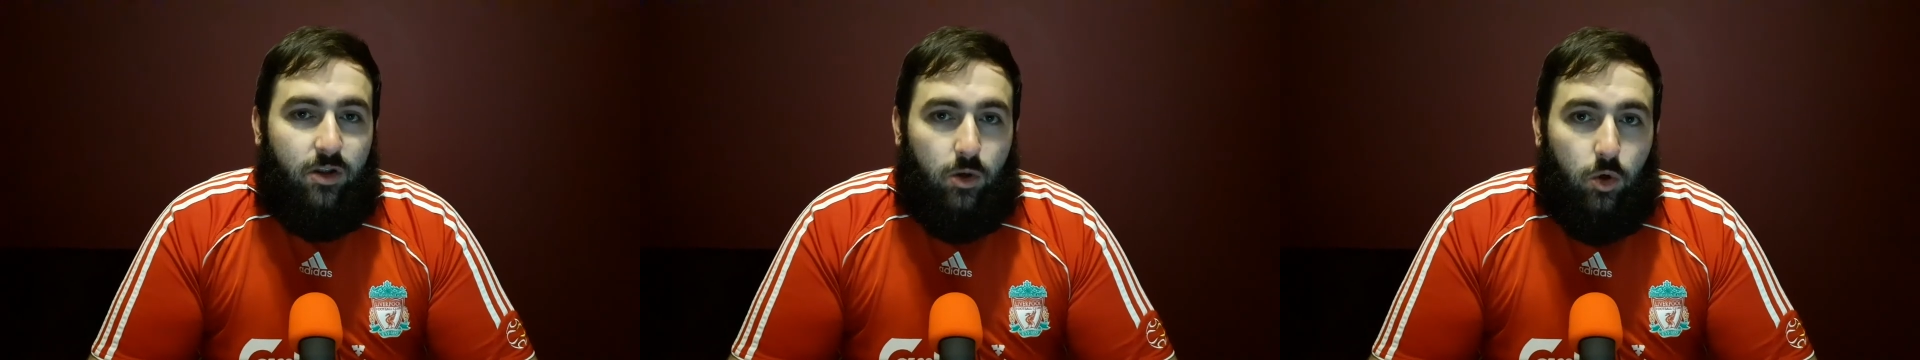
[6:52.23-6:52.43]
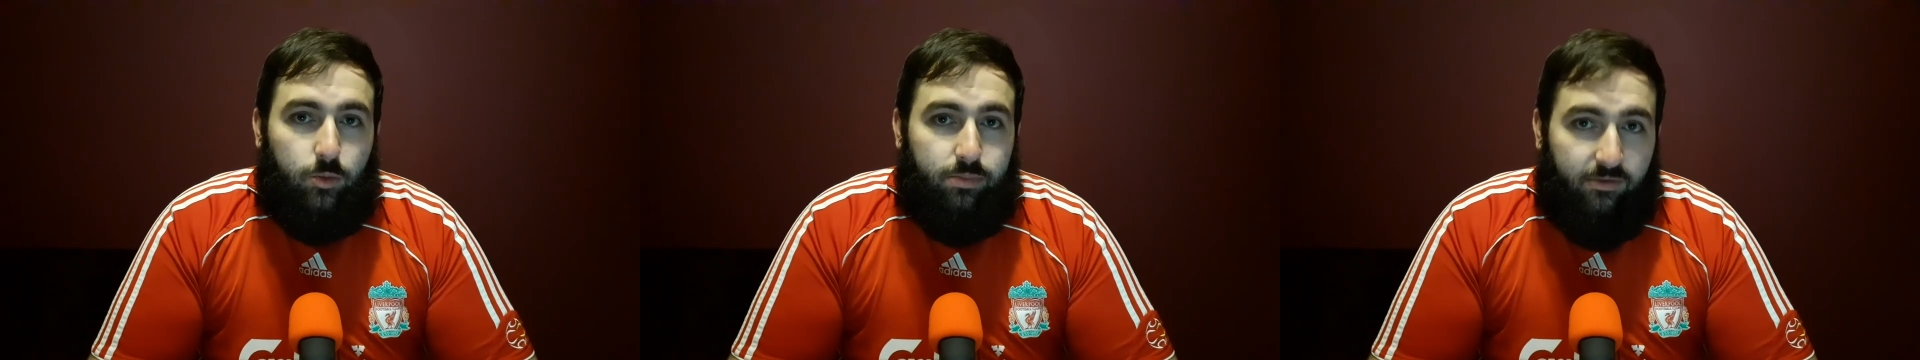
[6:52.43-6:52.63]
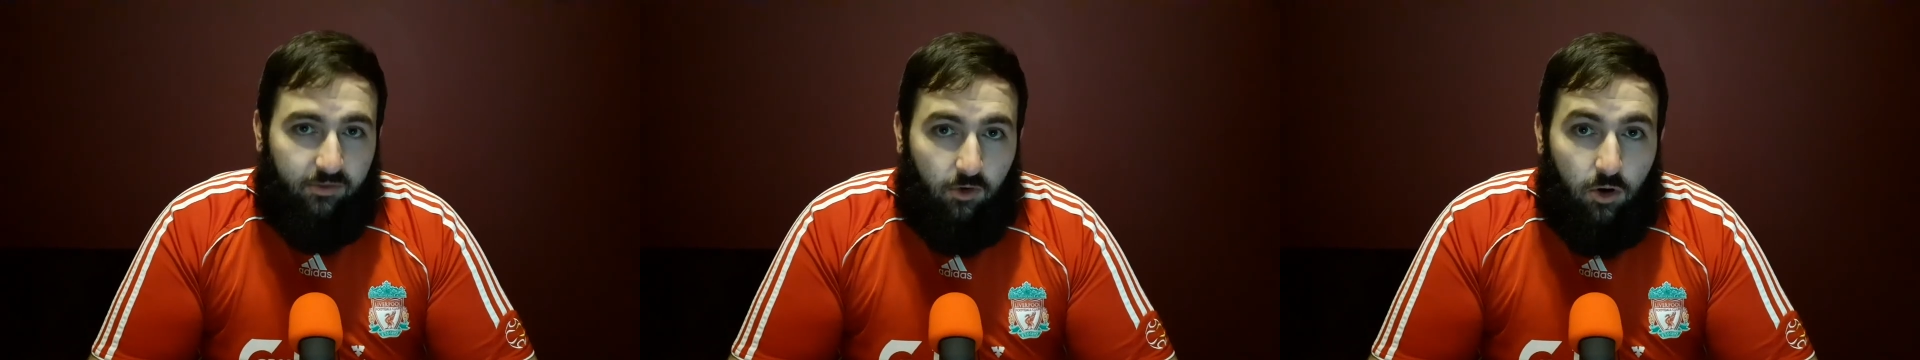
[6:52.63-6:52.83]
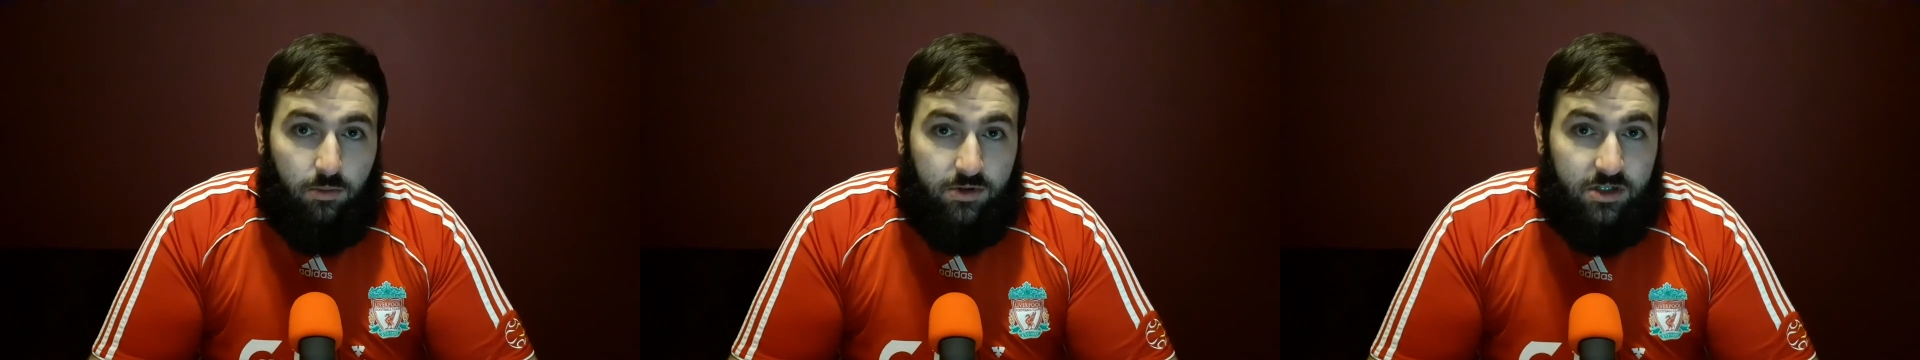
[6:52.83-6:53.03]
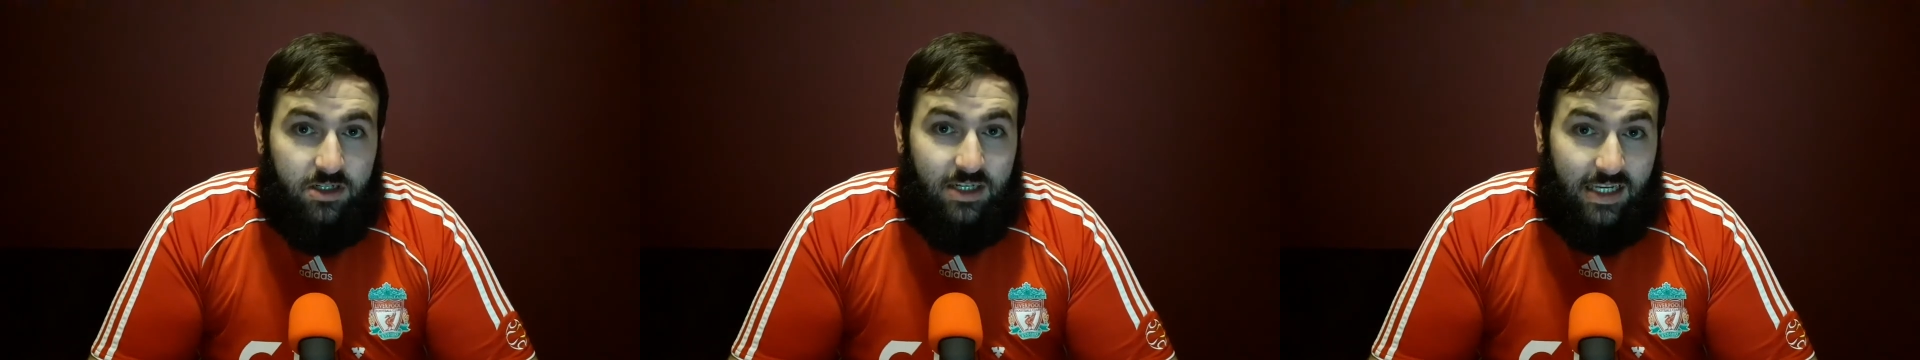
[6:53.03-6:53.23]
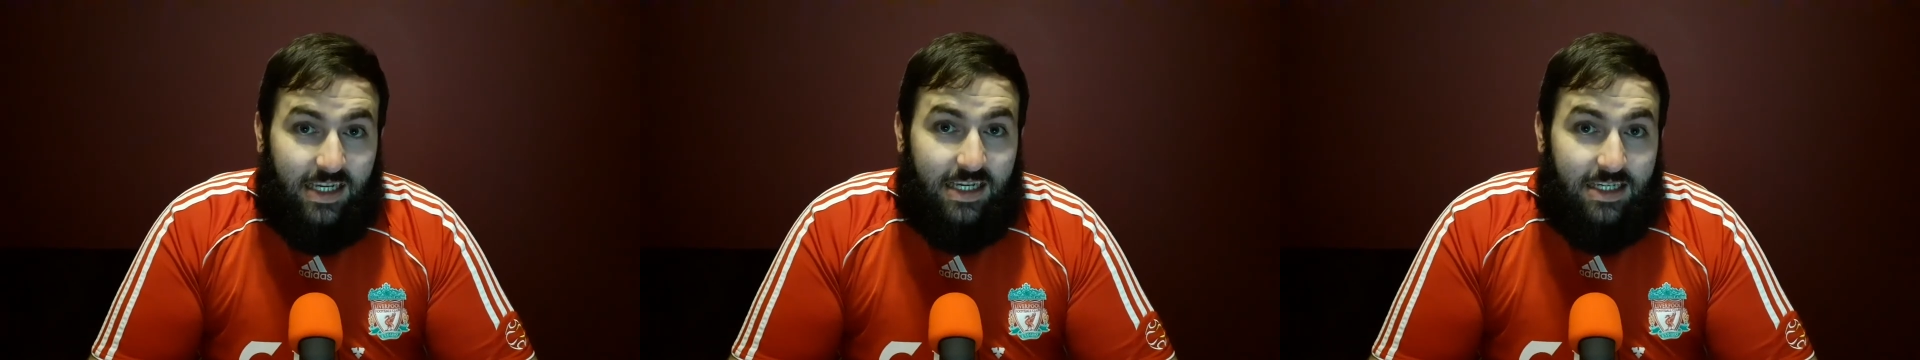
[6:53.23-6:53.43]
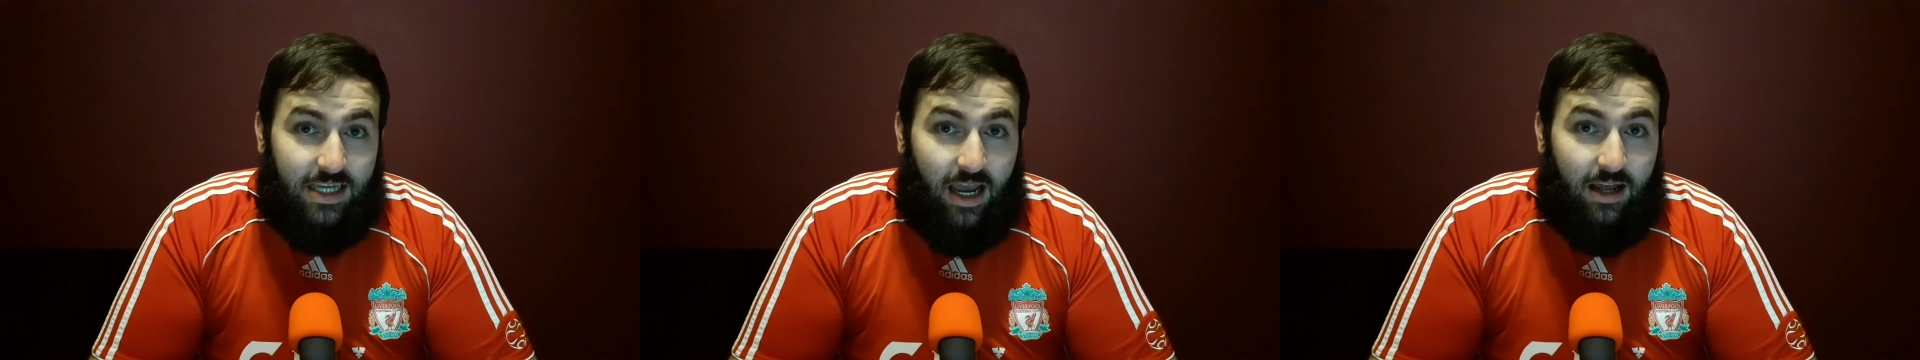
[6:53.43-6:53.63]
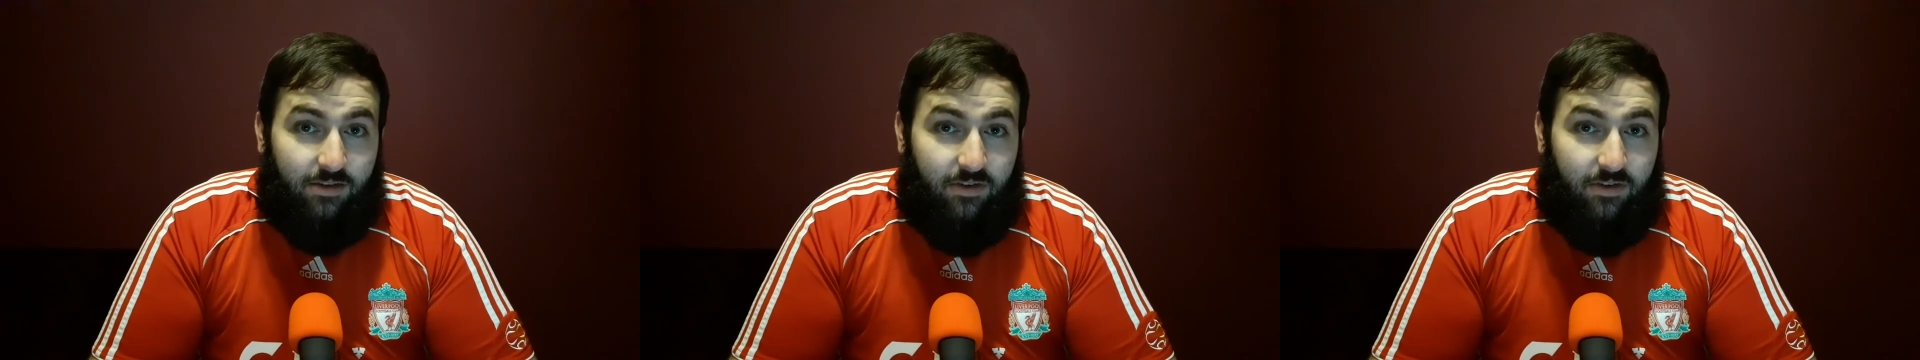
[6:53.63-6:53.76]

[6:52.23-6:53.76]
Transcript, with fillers: the good performances he's had